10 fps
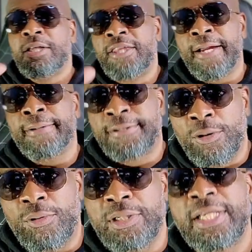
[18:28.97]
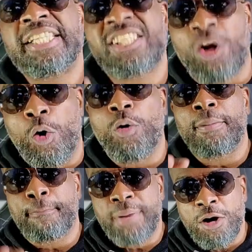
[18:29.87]
They're doing this on
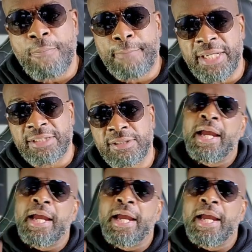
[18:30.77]
purpose